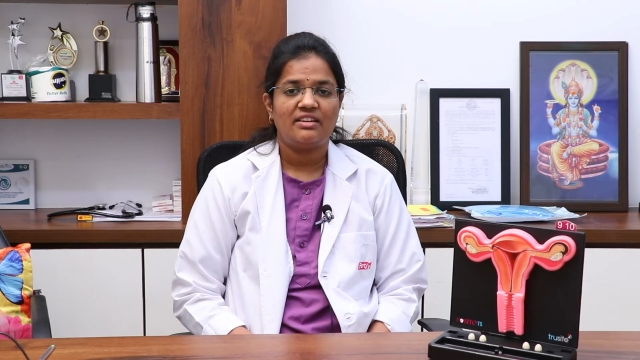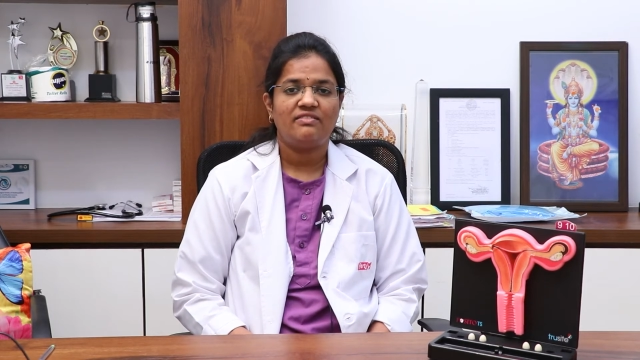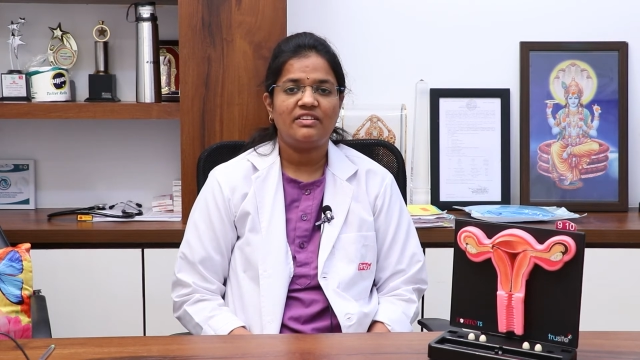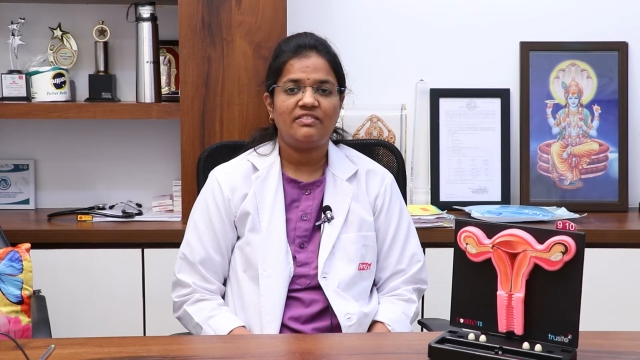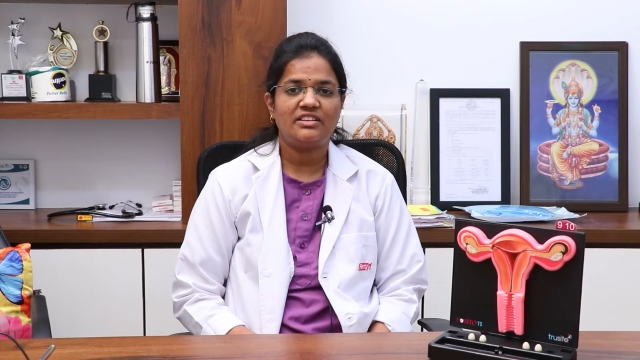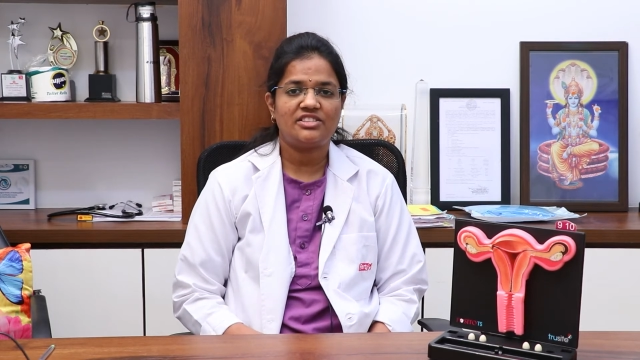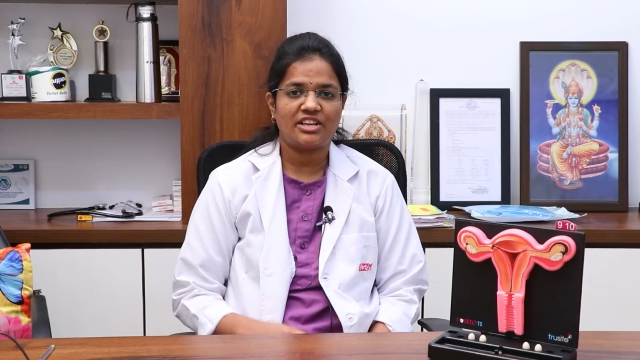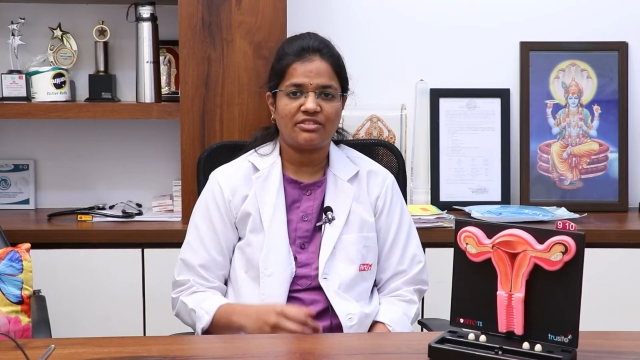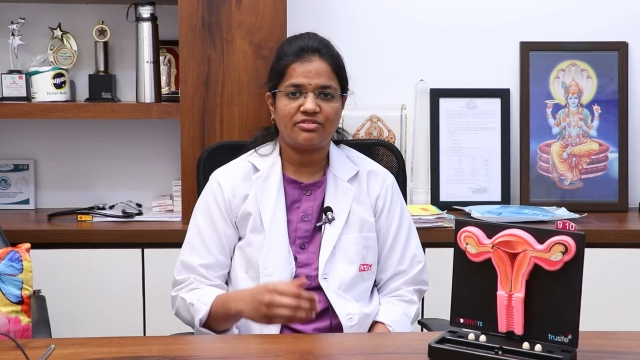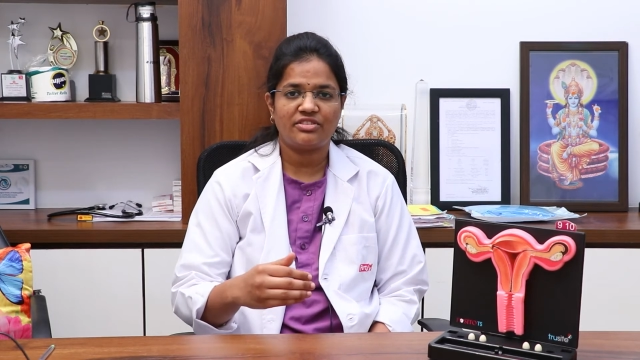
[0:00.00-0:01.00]
we will
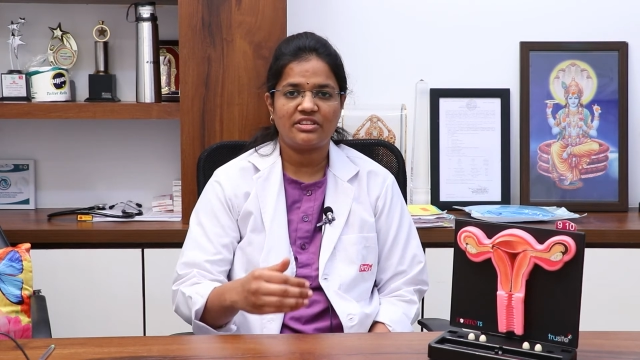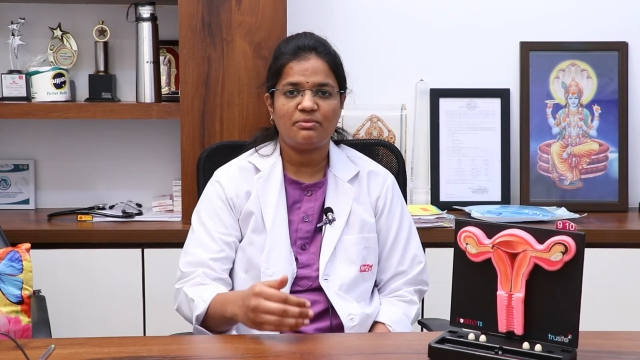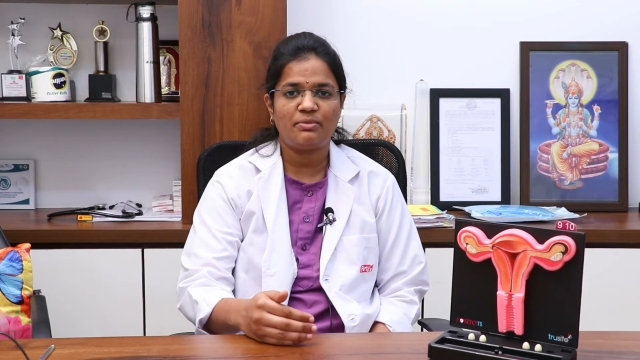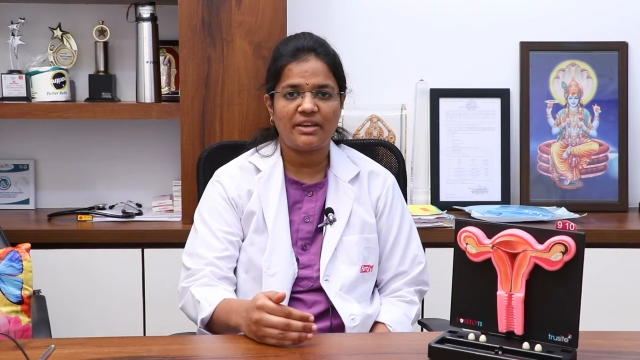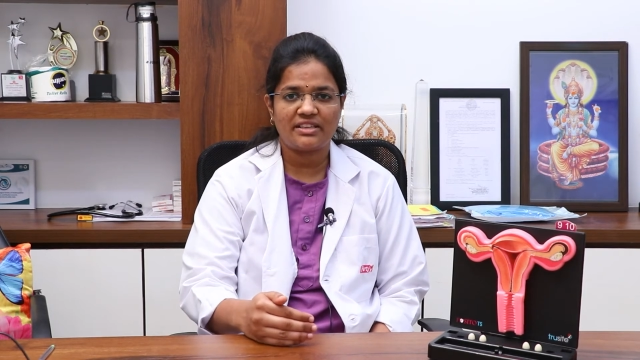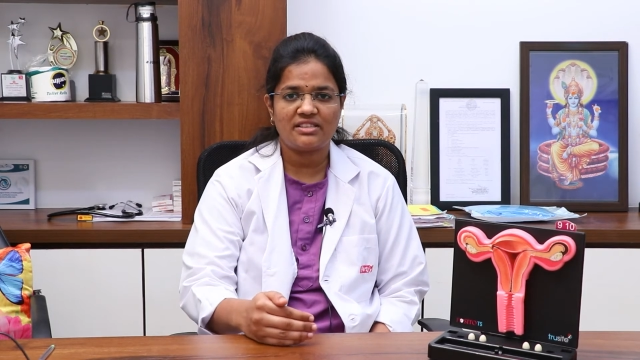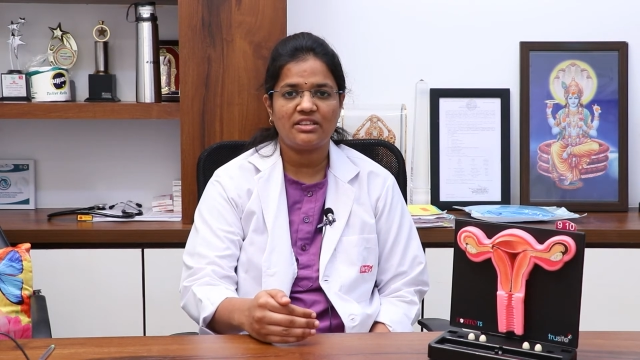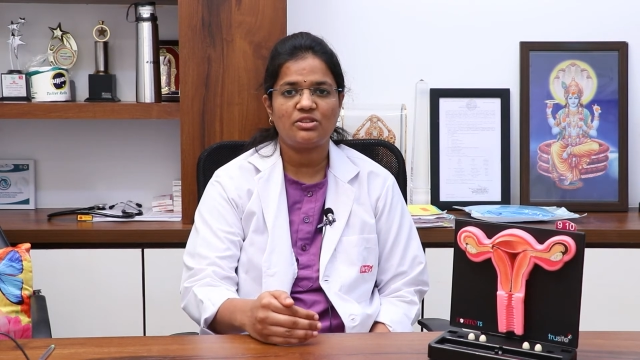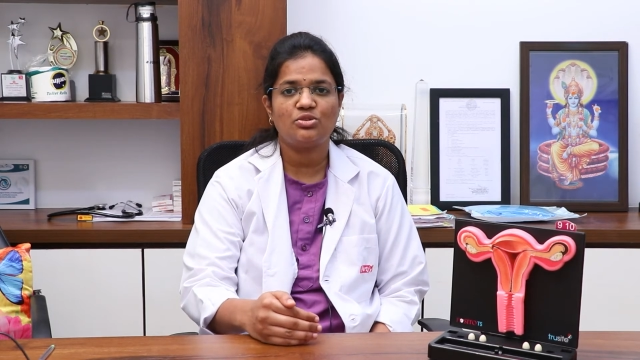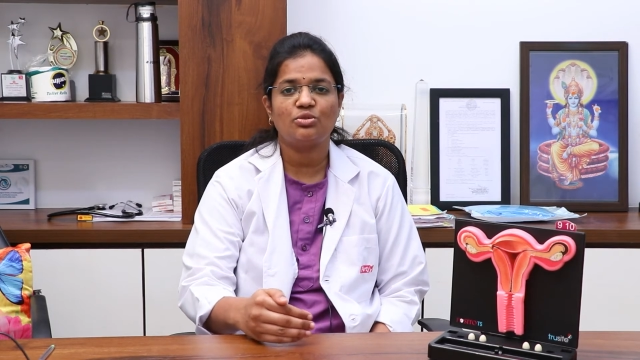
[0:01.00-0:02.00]
check for the
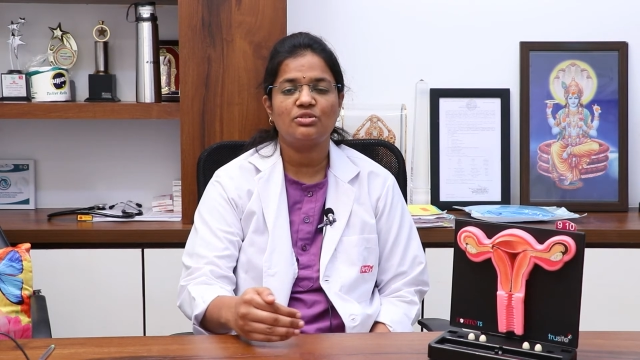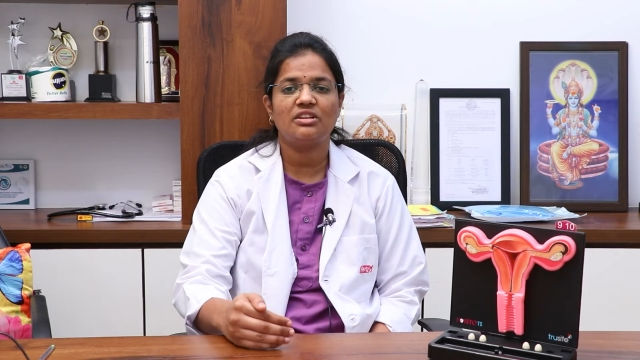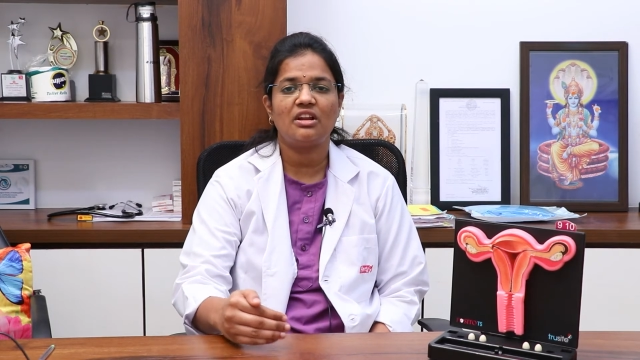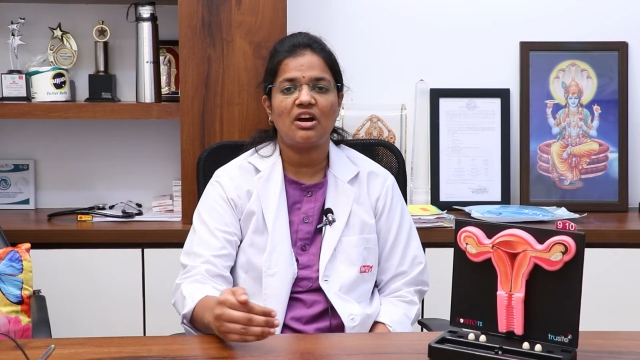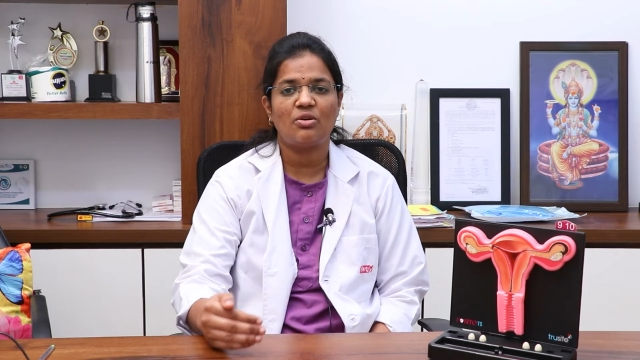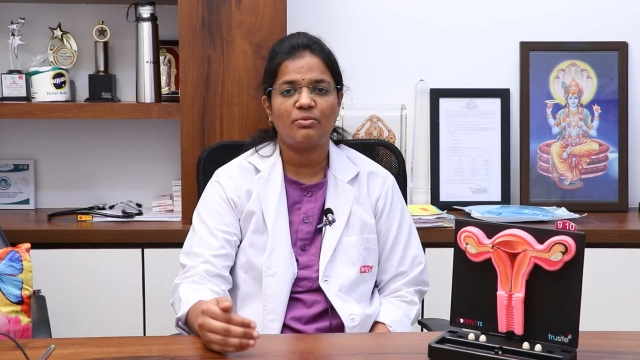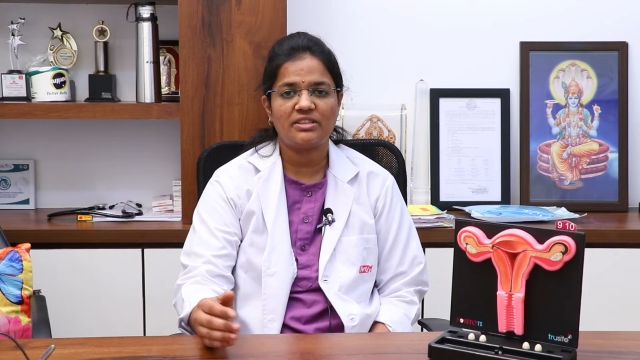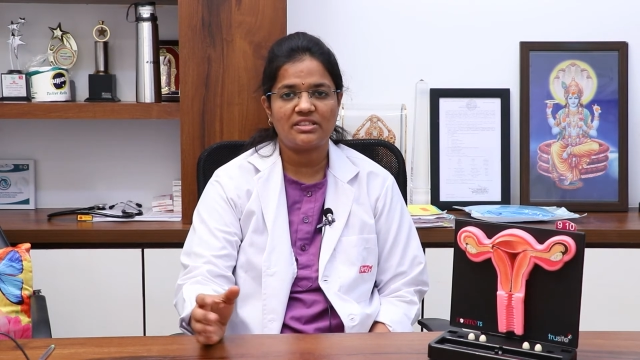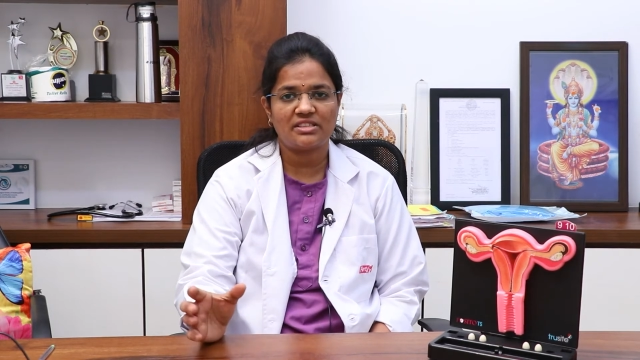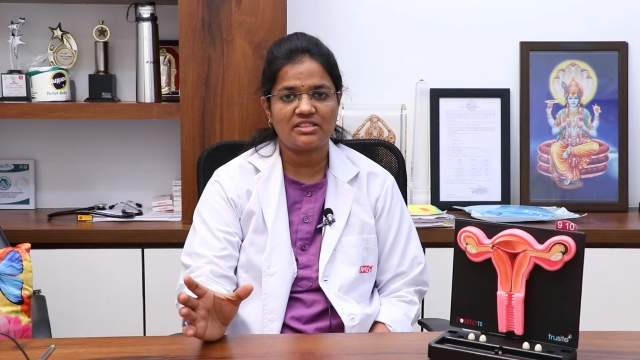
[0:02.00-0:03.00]
basic total how
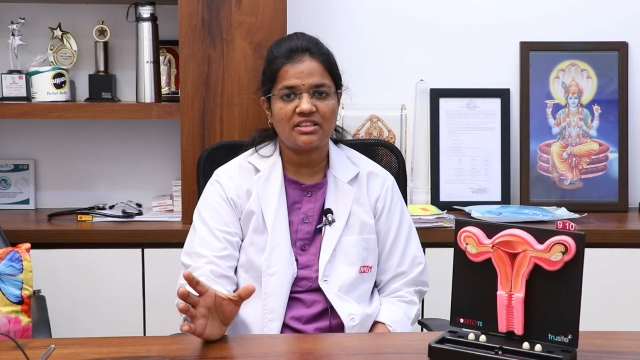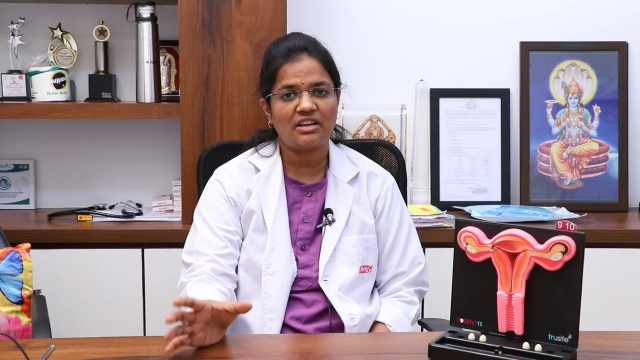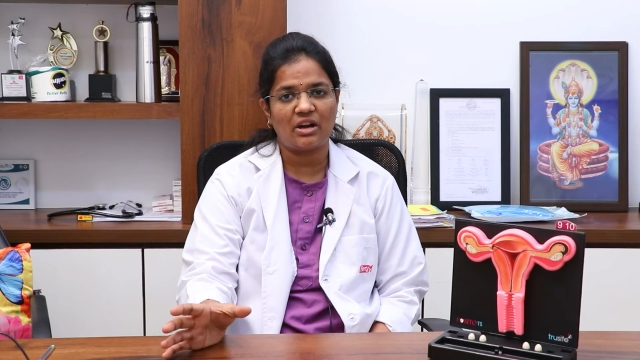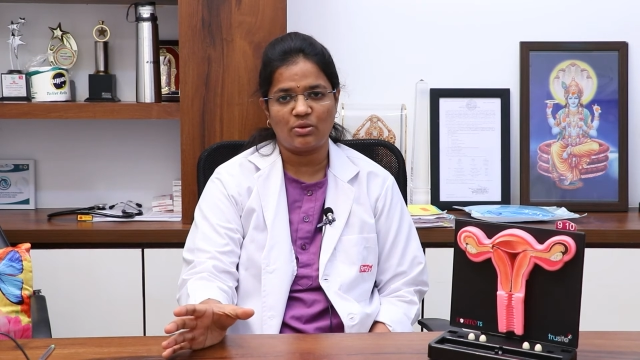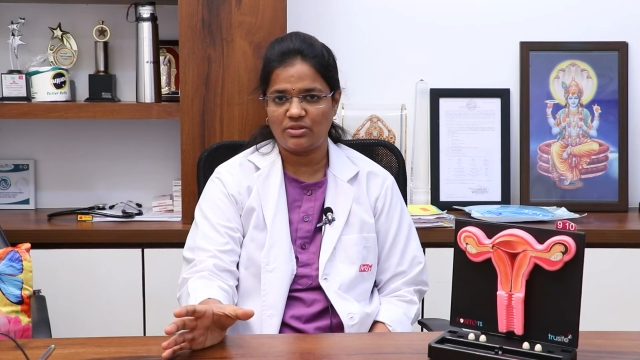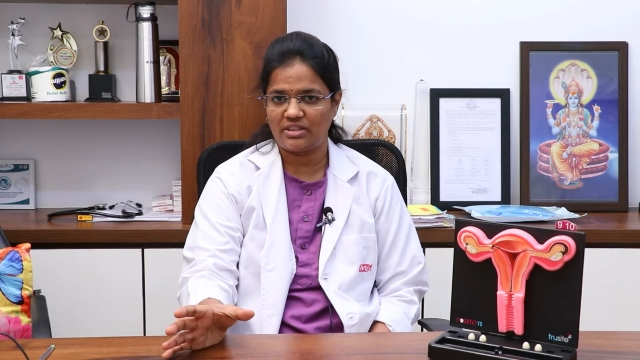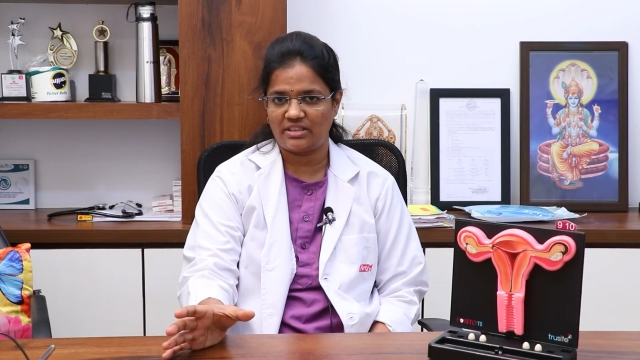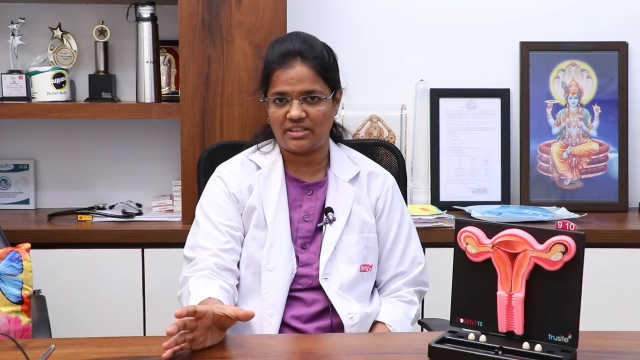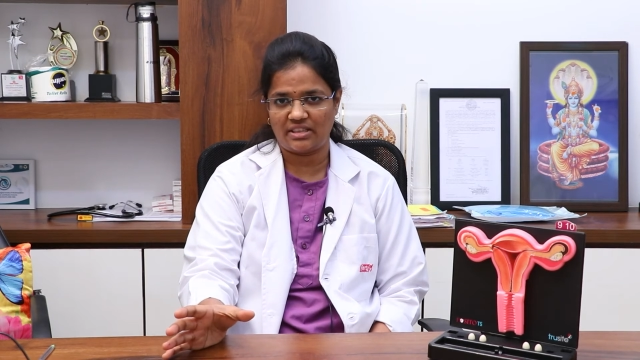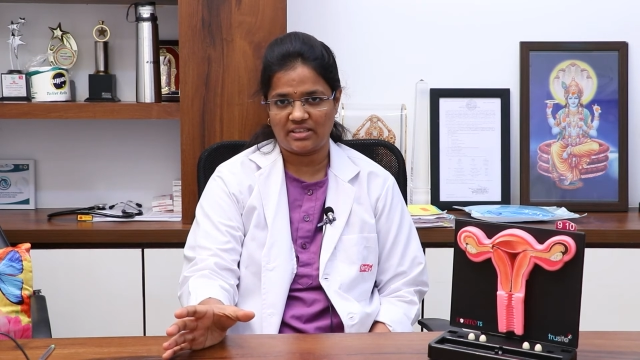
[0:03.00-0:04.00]
much is the count
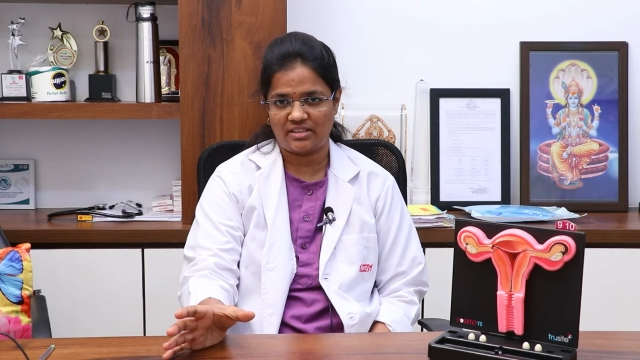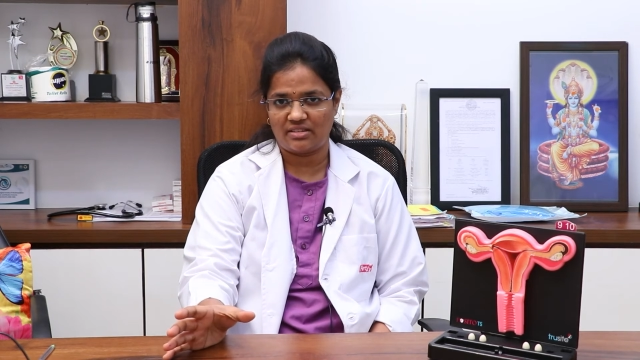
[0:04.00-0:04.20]
in the